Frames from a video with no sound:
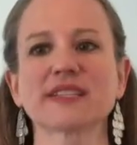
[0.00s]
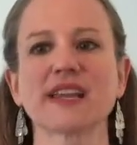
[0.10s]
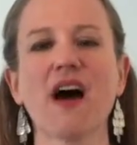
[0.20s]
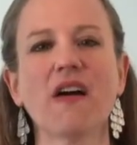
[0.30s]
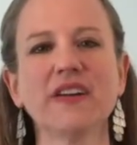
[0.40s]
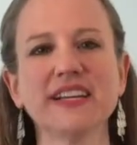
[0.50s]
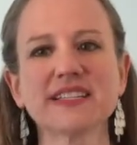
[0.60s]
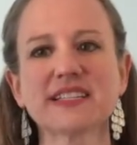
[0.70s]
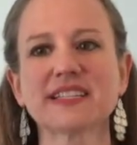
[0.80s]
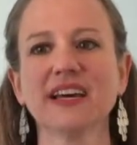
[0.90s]
an
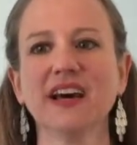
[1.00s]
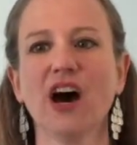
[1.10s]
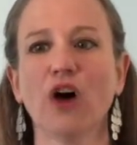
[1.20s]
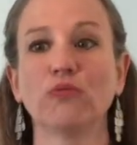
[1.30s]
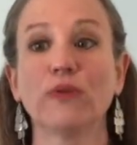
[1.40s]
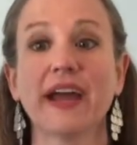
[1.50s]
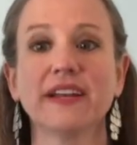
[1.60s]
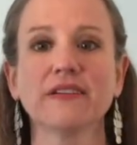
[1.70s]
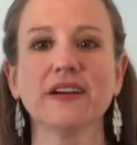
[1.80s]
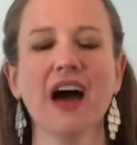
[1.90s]
artist, a
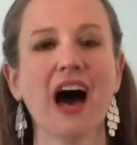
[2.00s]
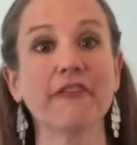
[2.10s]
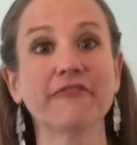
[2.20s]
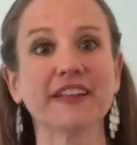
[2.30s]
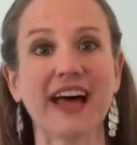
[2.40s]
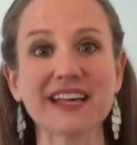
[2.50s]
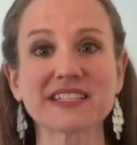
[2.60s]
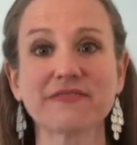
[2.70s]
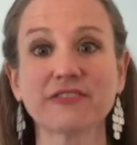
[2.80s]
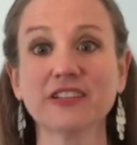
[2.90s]
writer, a
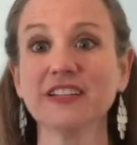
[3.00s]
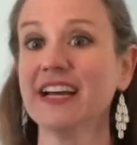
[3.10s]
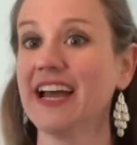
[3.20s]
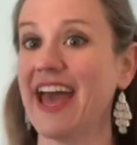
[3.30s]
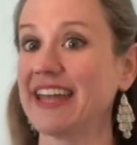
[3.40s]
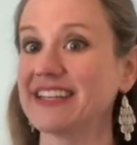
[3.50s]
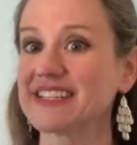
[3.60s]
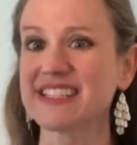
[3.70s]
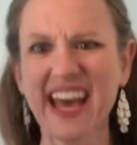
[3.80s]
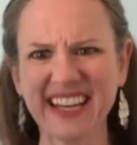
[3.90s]
philosopher, and a
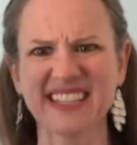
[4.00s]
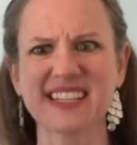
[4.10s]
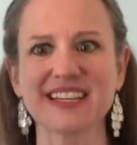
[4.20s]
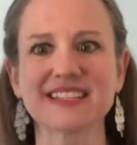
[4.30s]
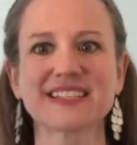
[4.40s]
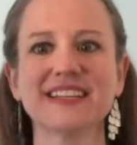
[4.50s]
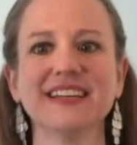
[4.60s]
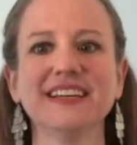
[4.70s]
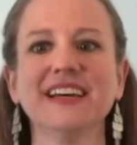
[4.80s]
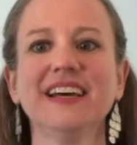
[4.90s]
scientist.
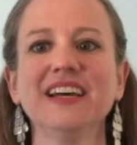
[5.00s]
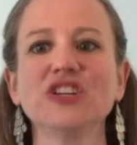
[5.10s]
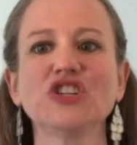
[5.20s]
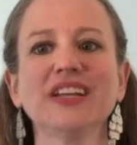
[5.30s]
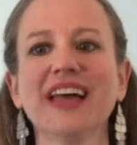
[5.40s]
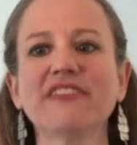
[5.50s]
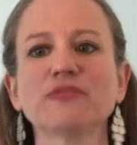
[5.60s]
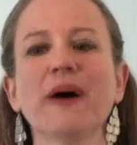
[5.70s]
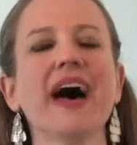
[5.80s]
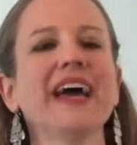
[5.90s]
She left
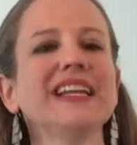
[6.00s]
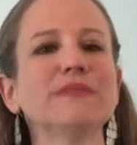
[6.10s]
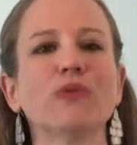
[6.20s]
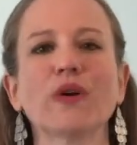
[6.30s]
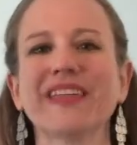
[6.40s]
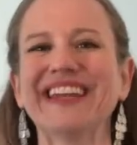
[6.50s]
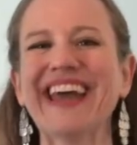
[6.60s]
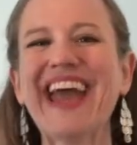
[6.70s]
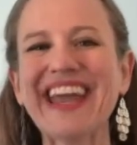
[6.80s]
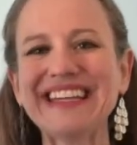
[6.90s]
behind more than
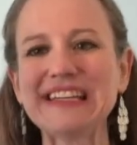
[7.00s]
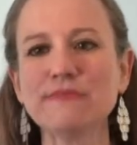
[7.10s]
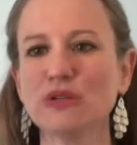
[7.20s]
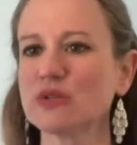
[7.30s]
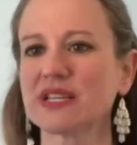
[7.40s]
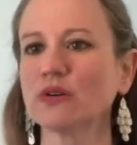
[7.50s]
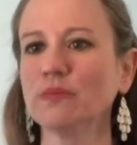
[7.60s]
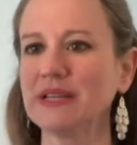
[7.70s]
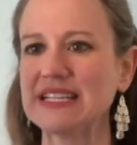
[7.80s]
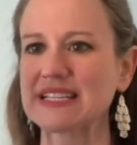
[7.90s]
80 musical
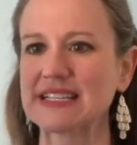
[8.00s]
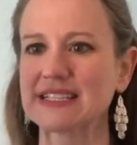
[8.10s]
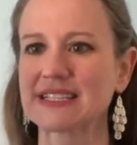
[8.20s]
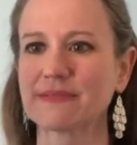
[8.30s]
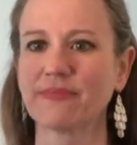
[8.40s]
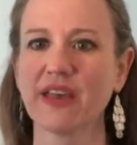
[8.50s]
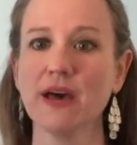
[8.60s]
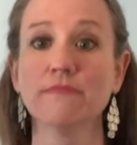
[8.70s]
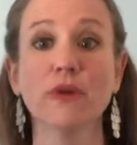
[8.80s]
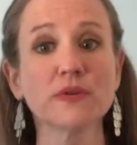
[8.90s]
pieces,
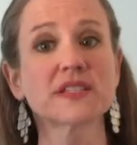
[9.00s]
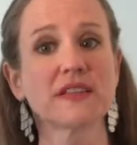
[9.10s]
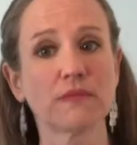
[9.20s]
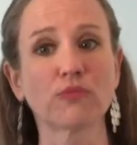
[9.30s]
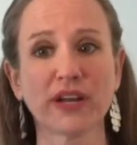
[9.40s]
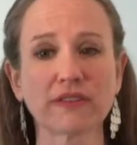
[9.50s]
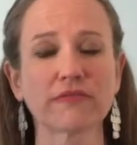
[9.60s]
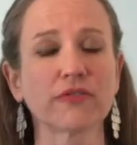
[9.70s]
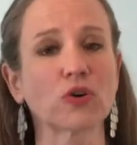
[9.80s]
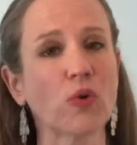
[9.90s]
most of them written
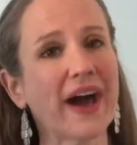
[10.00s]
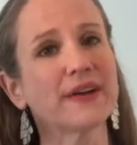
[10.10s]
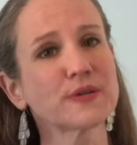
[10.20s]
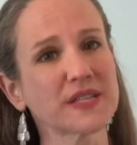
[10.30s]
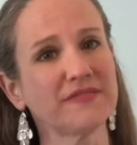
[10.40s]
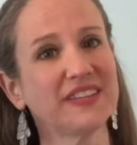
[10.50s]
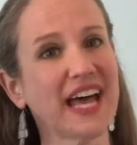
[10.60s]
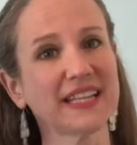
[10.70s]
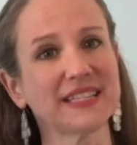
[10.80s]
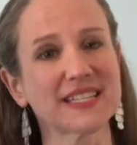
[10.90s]
for choirs of
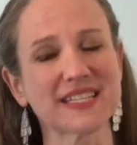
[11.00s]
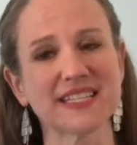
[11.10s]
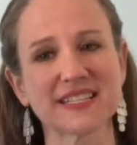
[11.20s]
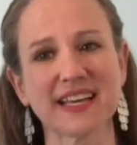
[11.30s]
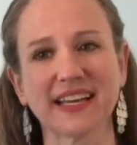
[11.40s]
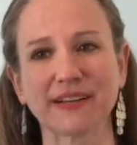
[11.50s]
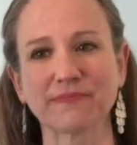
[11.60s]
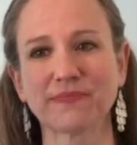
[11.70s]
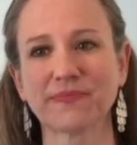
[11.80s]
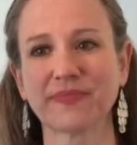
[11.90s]
nuns to sing.
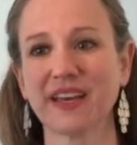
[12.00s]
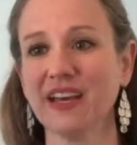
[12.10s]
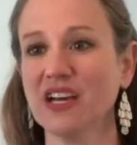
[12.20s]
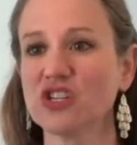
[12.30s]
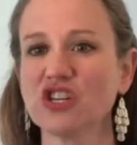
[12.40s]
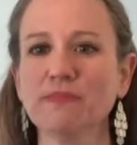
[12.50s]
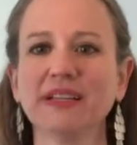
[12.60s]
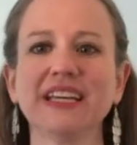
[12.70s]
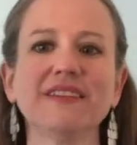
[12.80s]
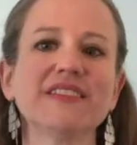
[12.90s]
She
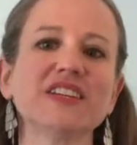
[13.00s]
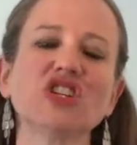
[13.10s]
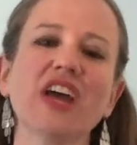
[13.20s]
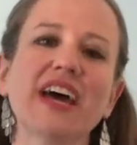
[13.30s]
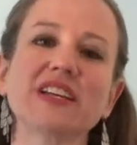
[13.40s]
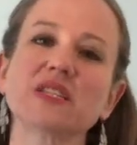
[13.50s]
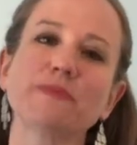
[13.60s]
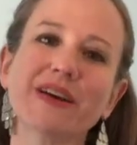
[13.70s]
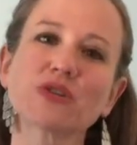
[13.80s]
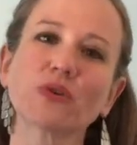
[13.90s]
believed that she had a
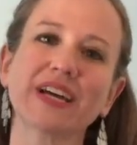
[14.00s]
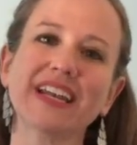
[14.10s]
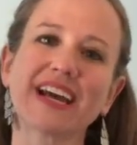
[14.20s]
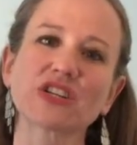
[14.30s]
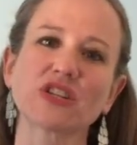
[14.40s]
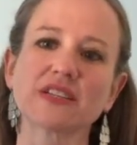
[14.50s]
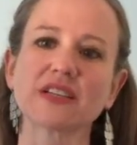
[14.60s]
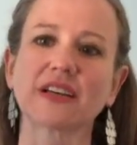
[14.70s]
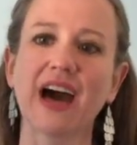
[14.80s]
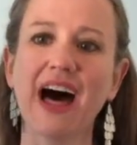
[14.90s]
special connection to
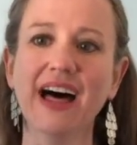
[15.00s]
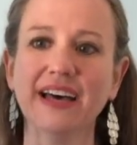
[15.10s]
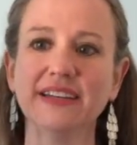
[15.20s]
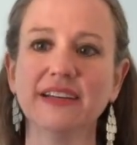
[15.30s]
God